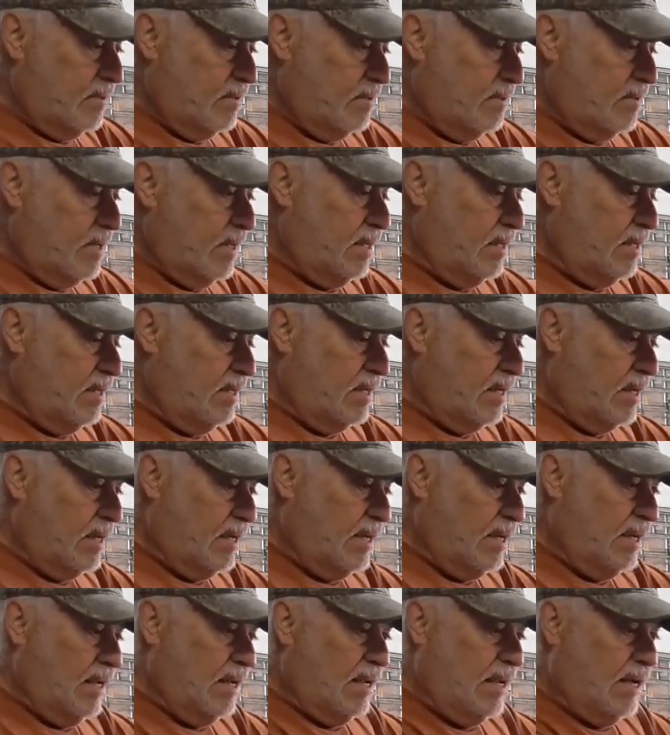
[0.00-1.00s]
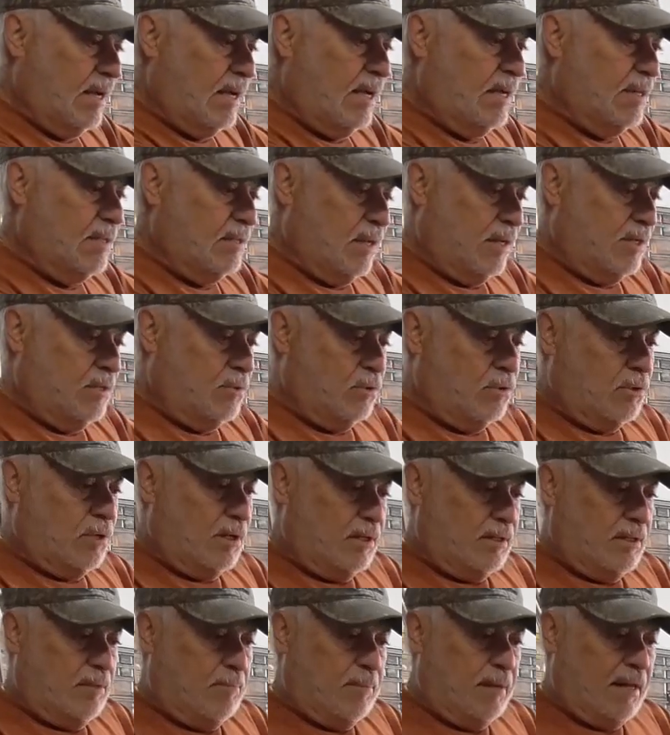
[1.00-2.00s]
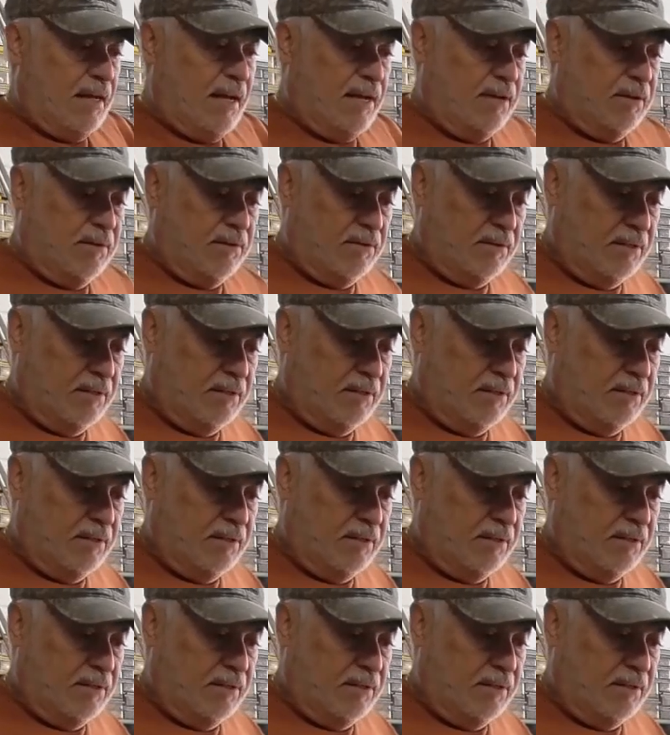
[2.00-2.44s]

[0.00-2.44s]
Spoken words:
Okay, I took out the bladder